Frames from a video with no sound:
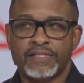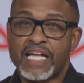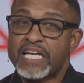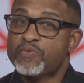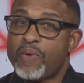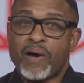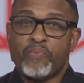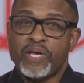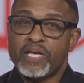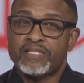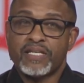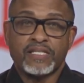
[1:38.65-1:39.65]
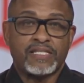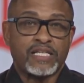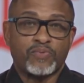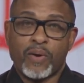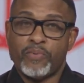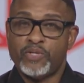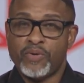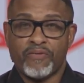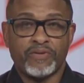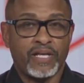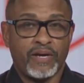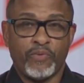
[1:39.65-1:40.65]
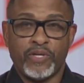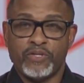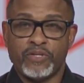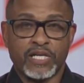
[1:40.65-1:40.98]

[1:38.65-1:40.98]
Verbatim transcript: That's why we exist. That's why we do everything we do.